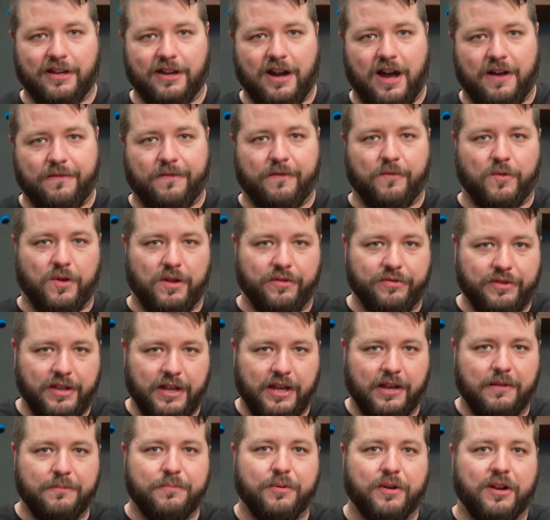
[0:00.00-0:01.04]
it off of one
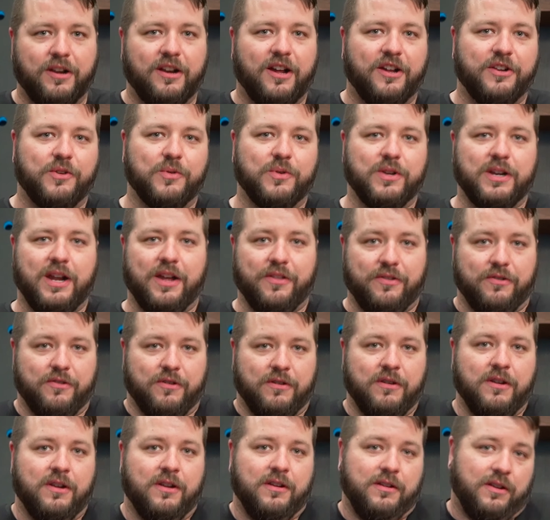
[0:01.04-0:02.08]
thing, put it onto
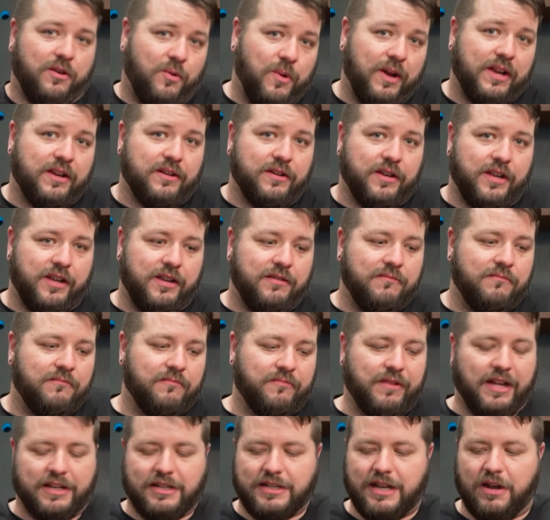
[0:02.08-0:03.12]
another quickly,
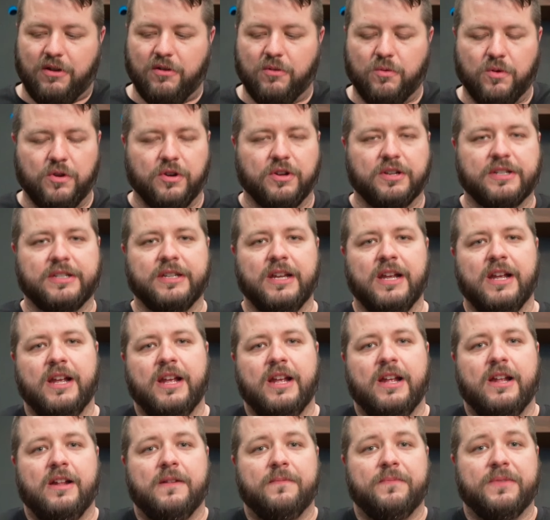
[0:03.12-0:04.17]
and that's how it works.
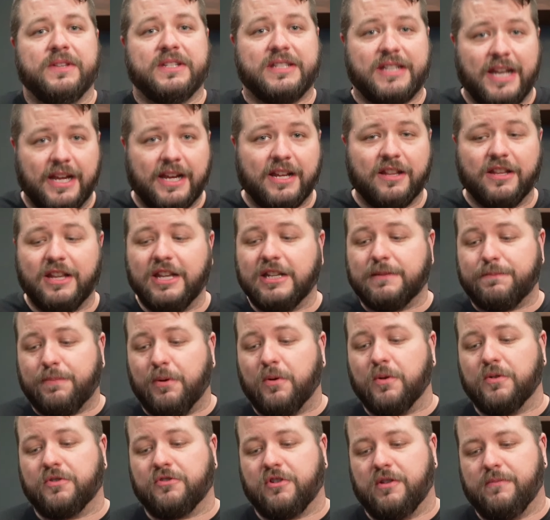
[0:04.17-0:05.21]
Secondly is
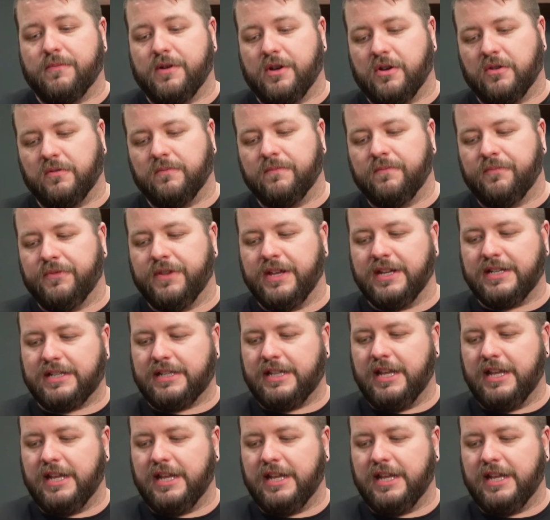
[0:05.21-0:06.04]
portrait mode. This